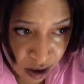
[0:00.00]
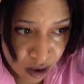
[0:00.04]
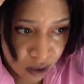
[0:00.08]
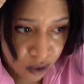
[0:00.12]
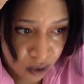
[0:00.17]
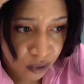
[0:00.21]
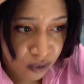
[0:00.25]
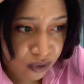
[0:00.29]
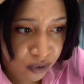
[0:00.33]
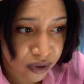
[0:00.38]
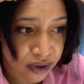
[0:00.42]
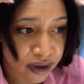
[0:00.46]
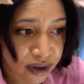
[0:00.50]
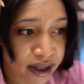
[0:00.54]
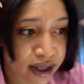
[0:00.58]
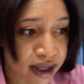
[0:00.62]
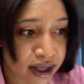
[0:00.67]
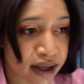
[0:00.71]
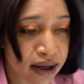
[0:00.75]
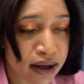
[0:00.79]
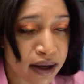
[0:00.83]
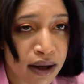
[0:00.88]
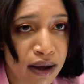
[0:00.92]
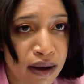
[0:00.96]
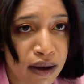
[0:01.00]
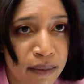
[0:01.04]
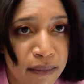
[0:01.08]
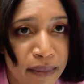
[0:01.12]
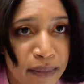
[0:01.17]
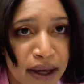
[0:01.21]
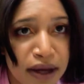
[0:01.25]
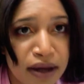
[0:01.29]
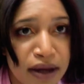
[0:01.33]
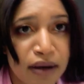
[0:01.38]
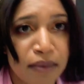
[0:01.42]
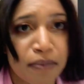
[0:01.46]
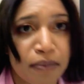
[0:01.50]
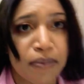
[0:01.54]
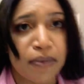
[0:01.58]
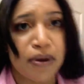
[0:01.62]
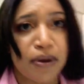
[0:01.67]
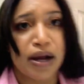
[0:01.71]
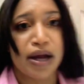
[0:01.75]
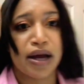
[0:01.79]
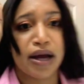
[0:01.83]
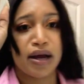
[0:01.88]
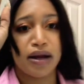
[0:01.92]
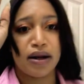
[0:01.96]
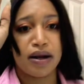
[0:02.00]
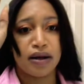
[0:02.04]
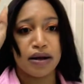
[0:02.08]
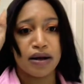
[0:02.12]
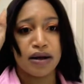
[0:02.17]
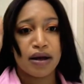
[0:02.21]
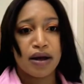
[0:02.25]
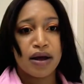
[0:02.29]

only makeup brand